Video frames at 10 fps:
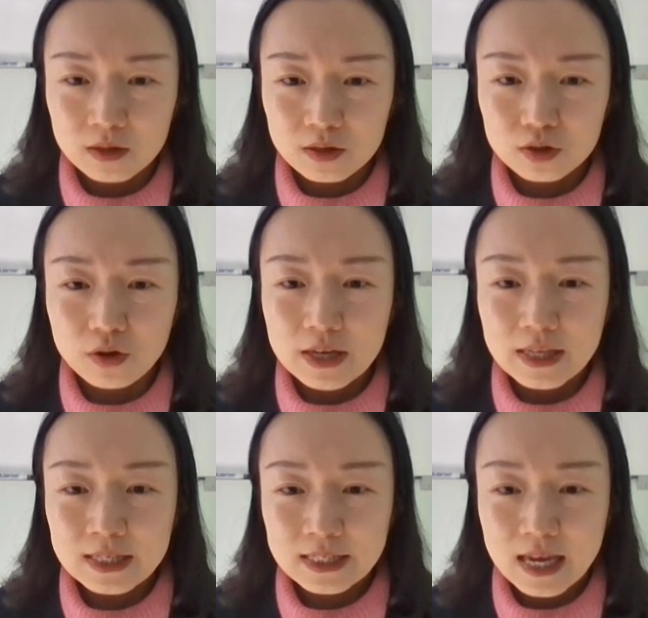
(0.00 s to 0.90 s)
So in
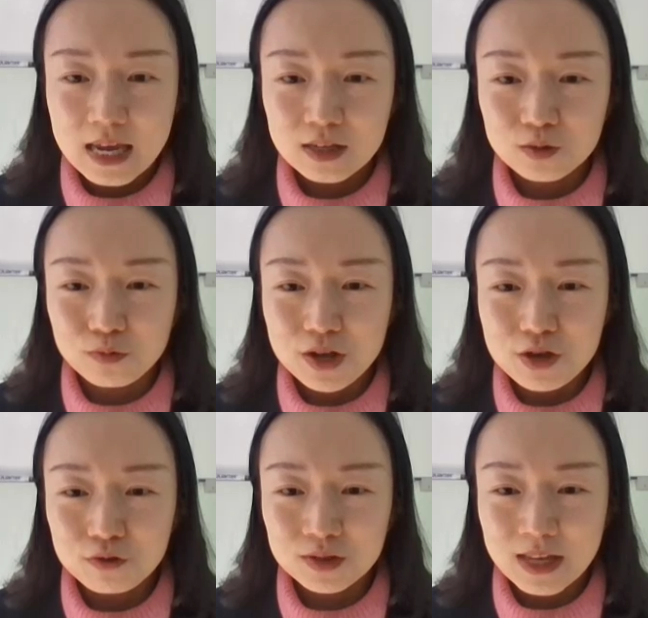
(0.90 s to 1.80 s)
this case, we
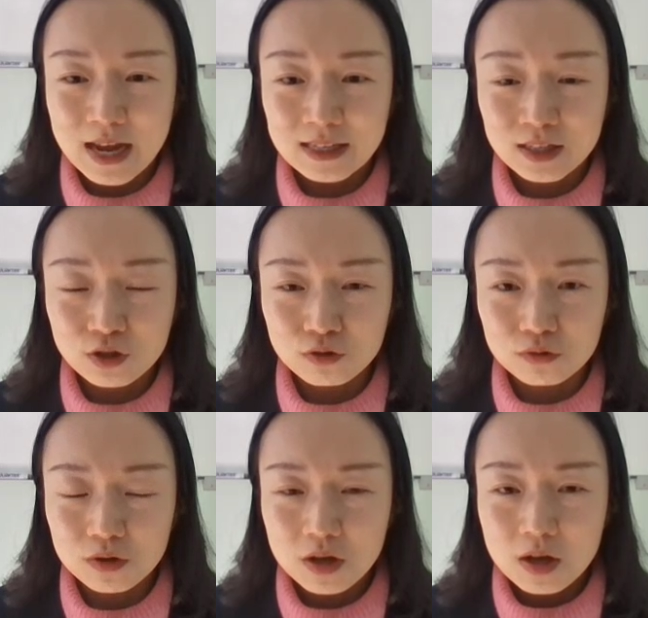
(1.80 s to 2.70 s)
used
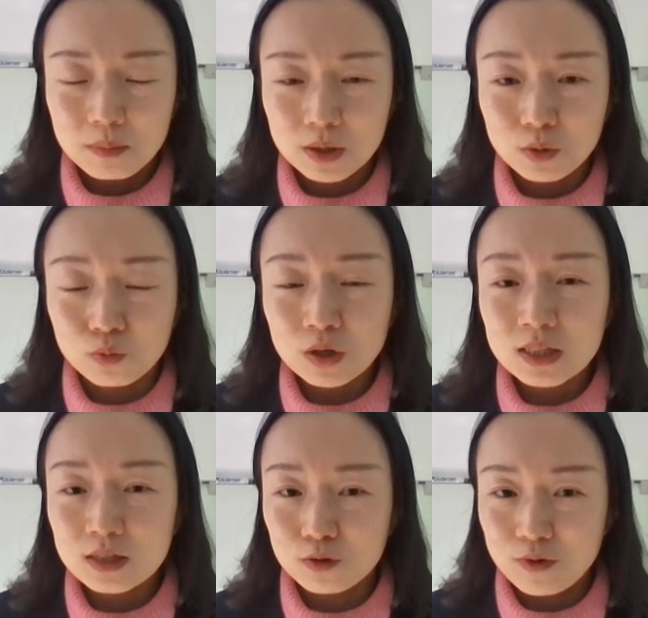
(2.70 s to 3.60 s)
s2. But
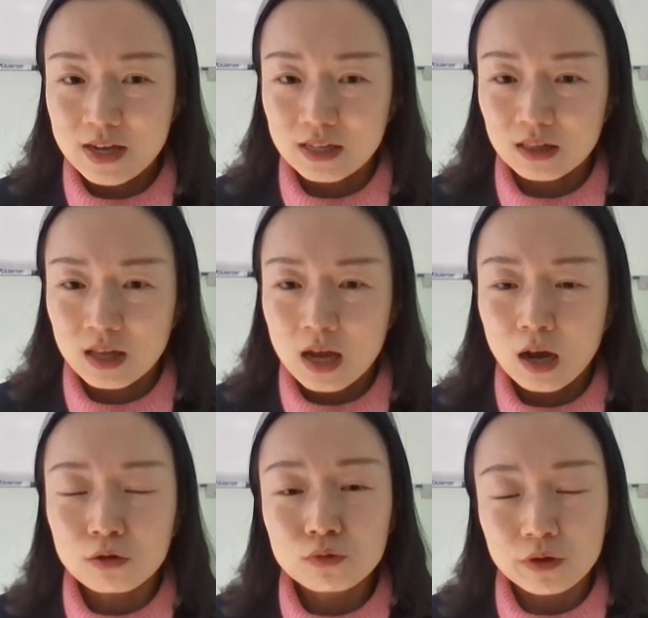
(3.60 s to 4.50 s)
what's the reason?
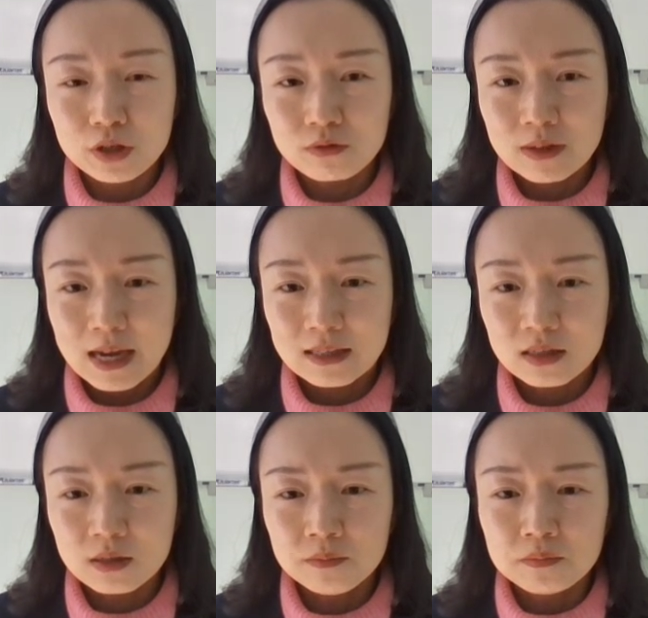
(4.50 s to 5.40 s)
How do we do that?
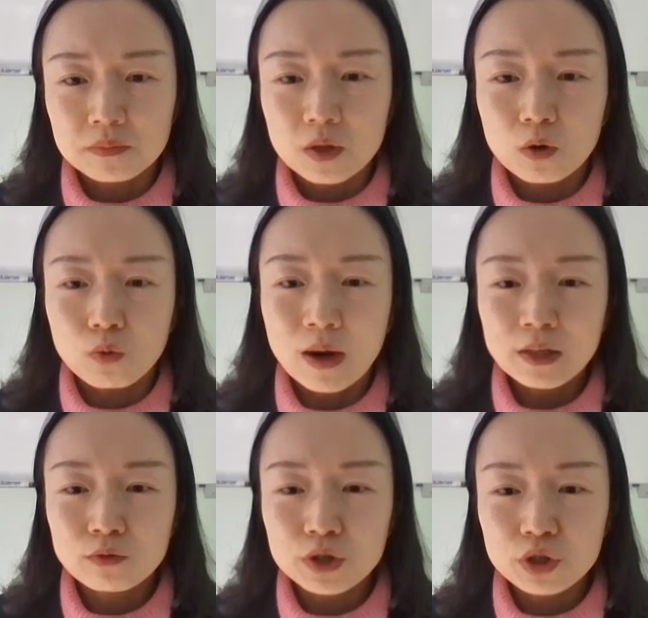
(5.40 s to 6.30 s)
Why
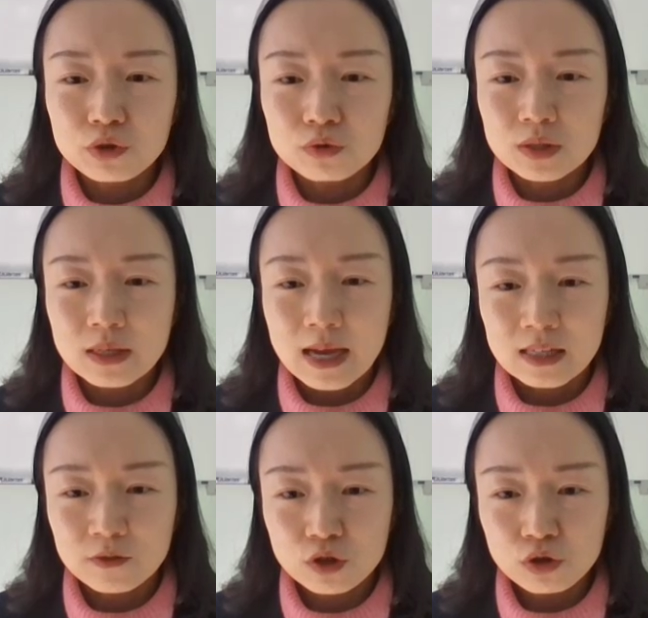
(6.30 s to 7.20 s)
do we choose
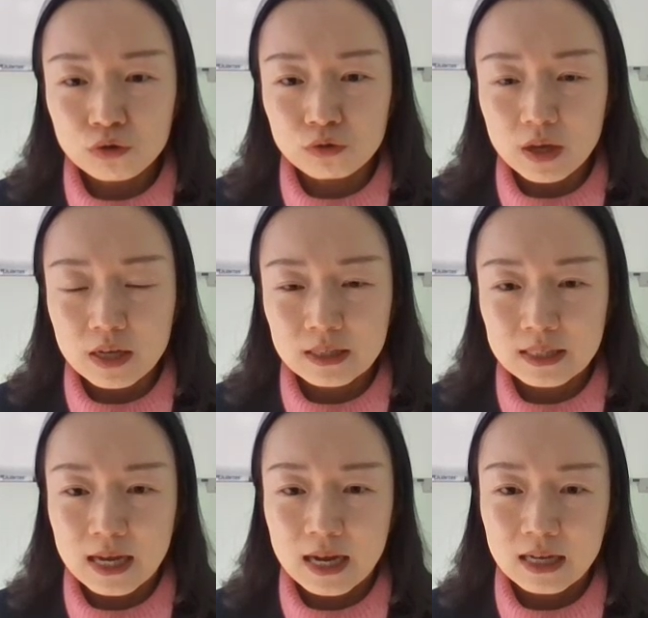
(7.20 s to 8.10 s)
s2
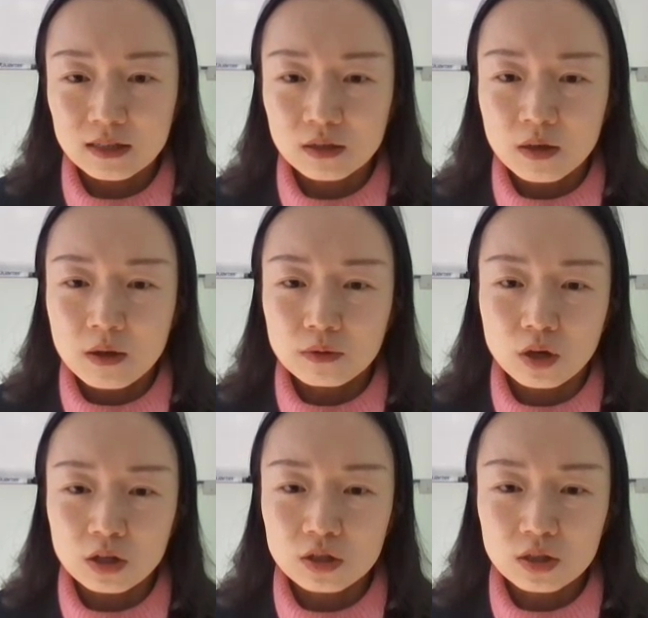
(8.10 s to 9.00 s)
instead,
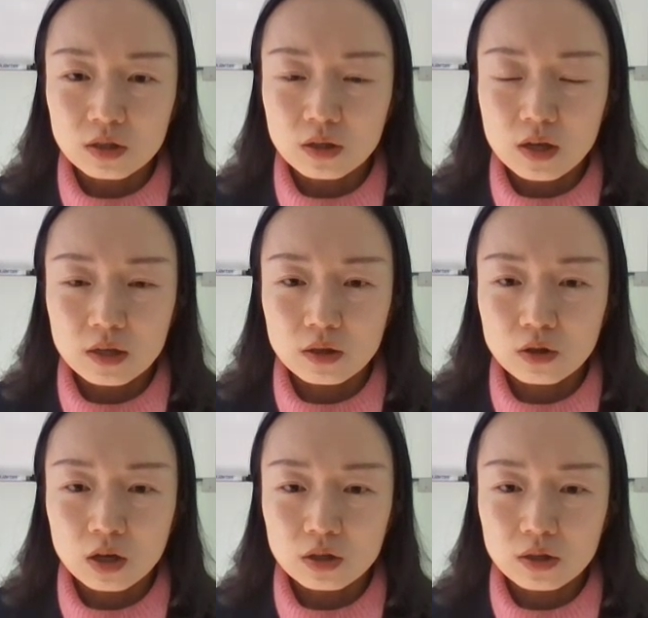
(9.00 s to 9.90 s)
not
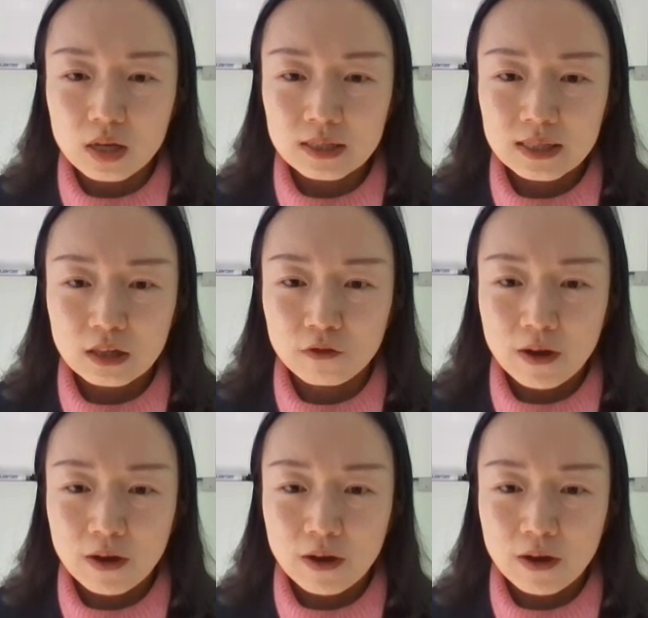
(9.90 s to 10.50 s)
instead of